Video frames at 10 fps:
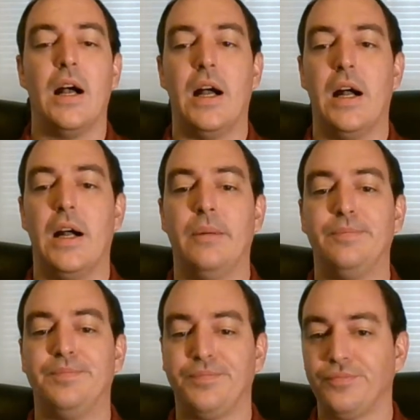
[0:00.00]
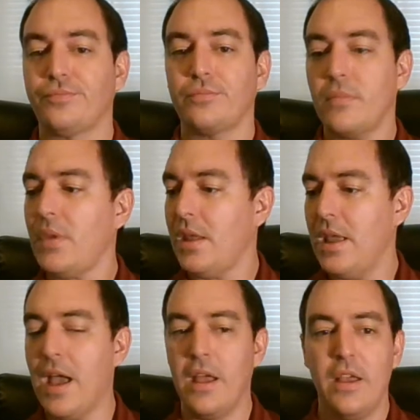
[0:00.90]

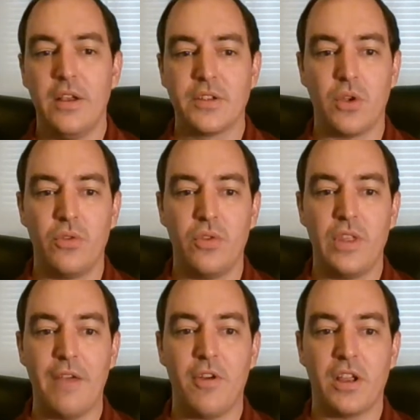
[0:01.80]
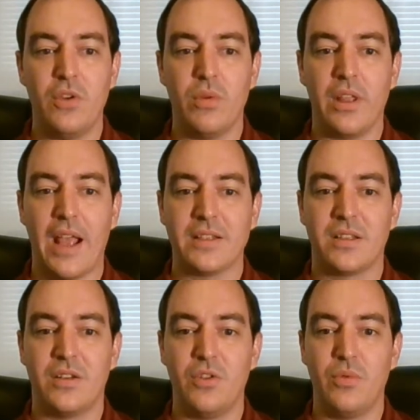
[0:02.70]
Yeah, so the FRQ really
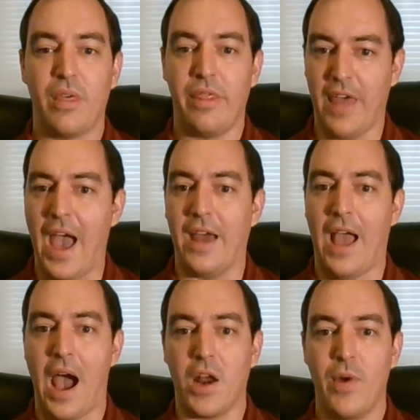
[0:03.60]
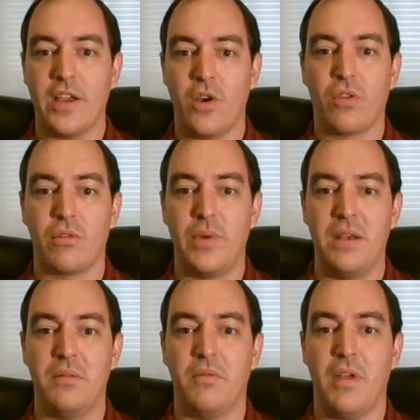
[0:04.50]
has to do with that. How do I go
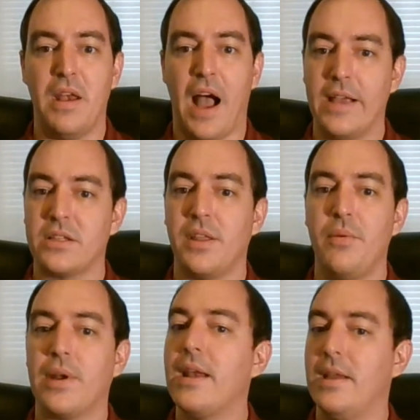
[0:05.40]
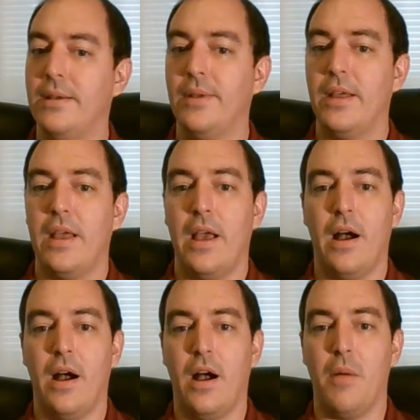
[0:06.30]
through and isolate what I need
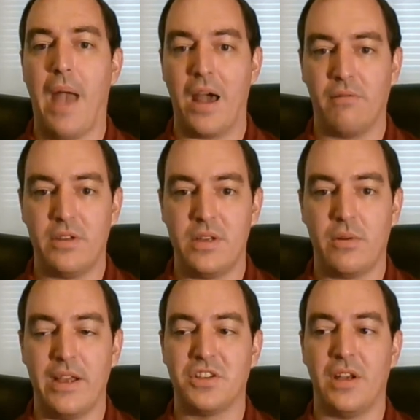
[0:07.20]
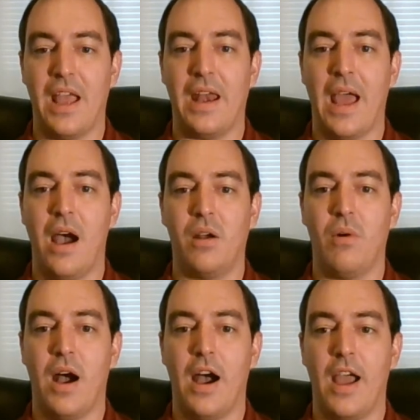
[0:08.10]
out of this equation, and how
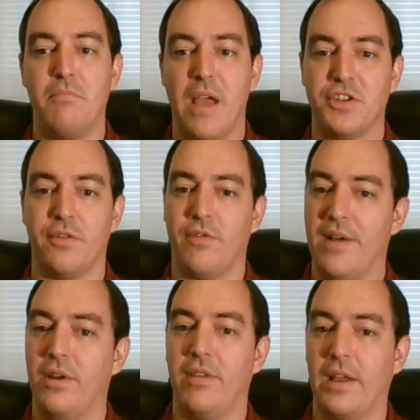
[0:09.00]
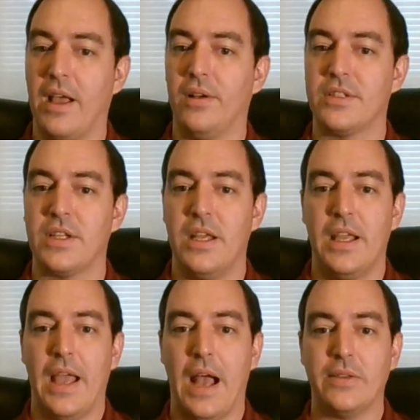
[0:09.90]
do I measure for everything else?
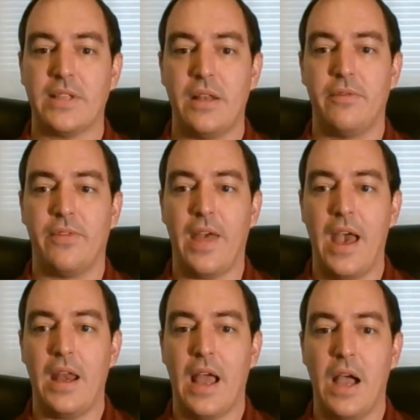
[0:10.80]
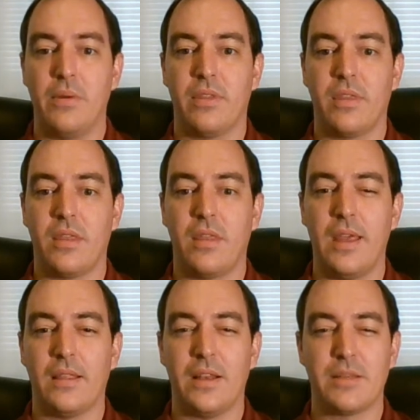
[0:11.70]
Outside of that, I would
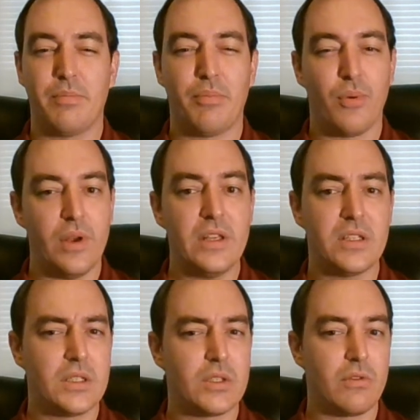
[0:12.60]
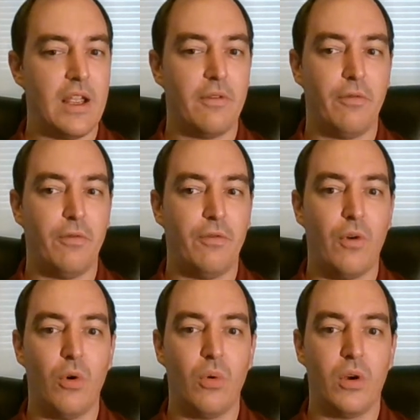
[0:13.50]
think that it's pretty
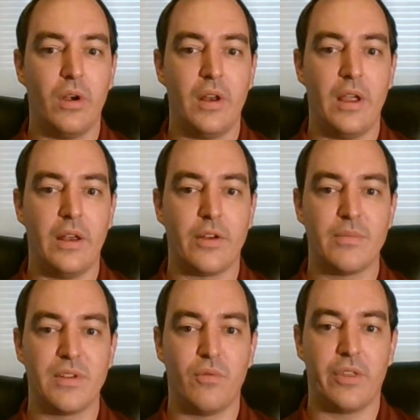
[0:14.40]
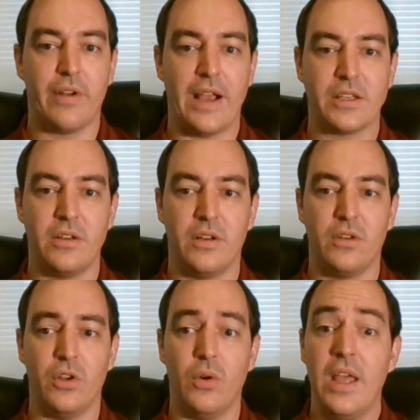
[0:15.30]
straightforward in terms of what they're asking you to
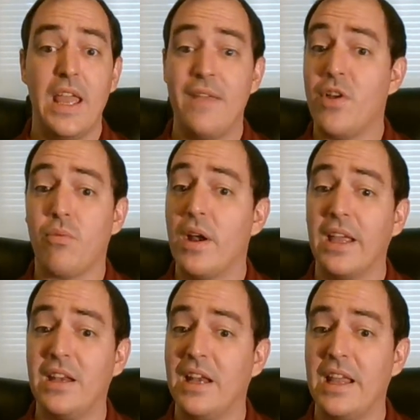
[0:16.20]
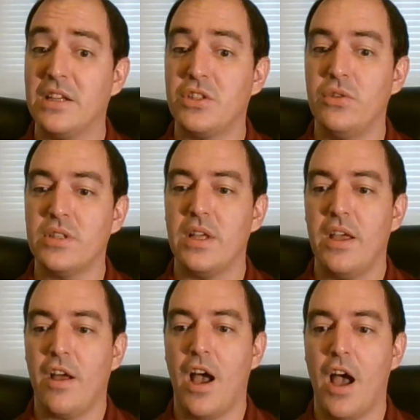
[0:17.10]
do. If you're running into any
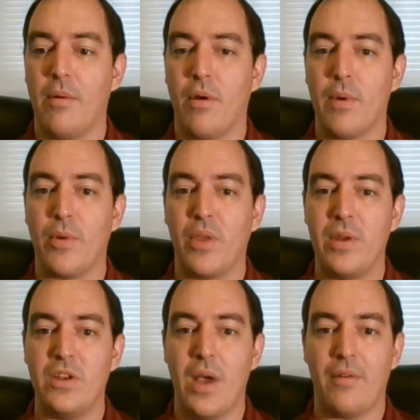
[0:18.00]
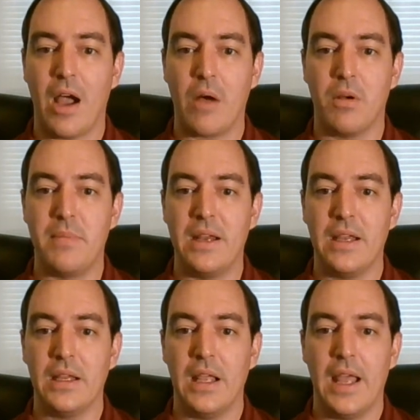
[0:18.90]
issues, remember that we do have our
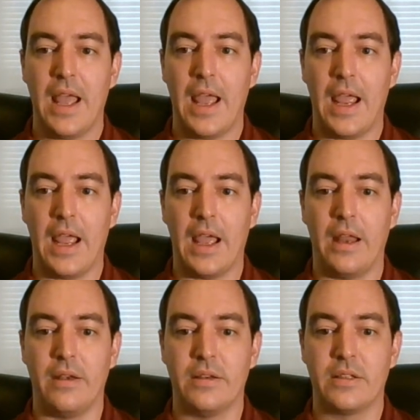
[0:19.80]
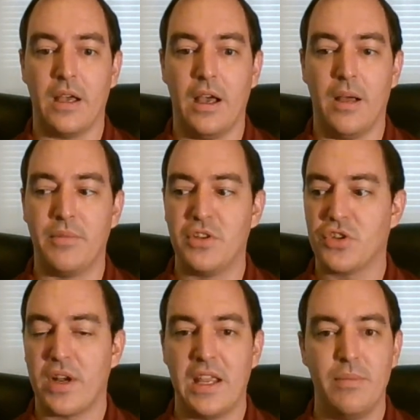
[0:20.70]
meeting, and
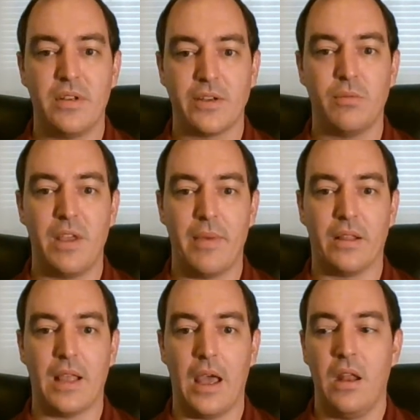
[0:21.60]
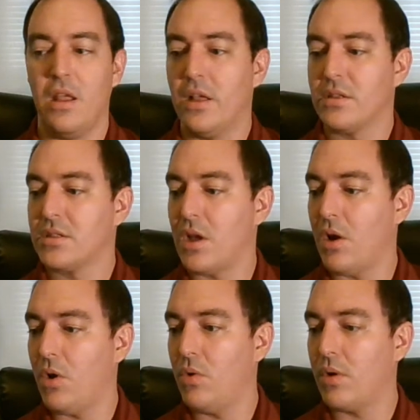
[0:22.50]
just try to keep in touch with me about that.
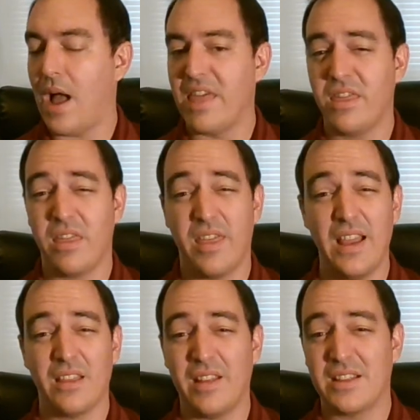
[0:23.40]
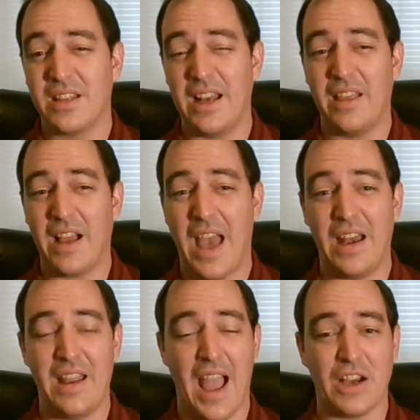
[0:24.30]
So I think that's anything I had
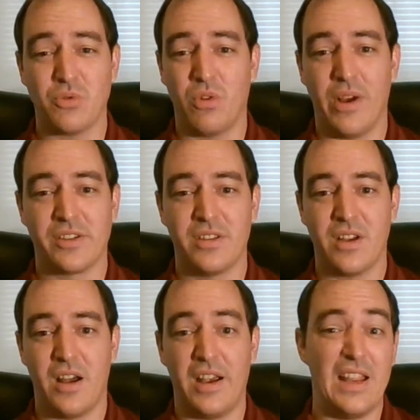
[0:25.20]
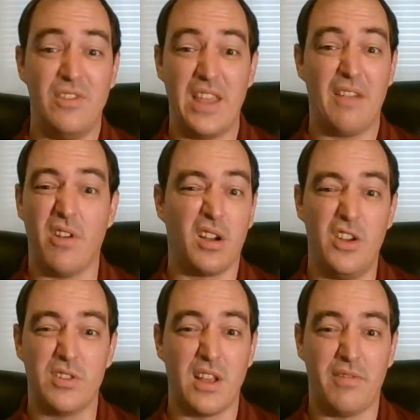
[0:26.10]
any actual questions on, and even the
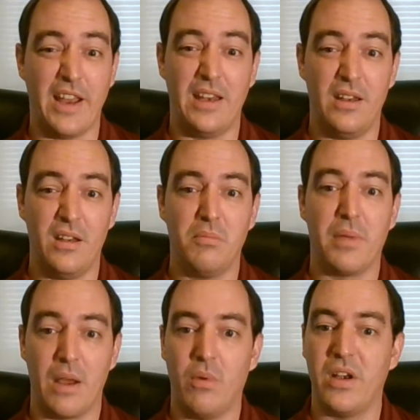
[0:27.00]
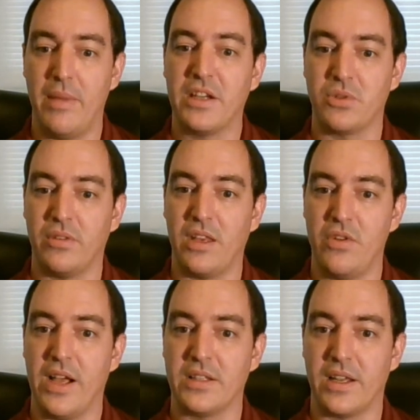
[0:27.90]
FRQ stuff I didn't, but I wanted to make sure that
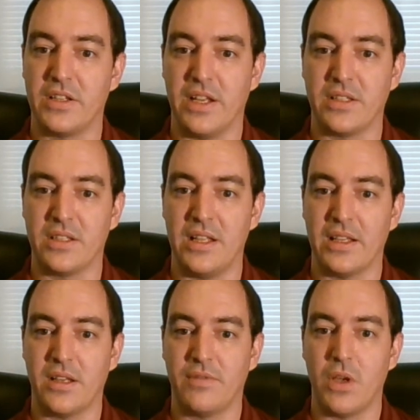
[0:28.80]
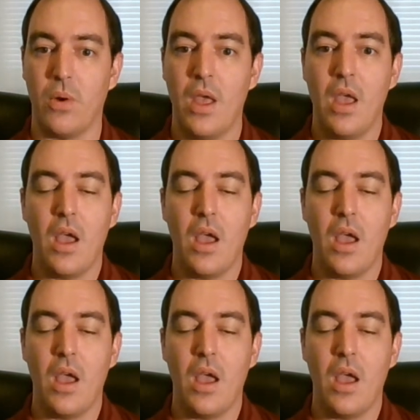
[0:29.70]
you guys got a chance to see this stuff.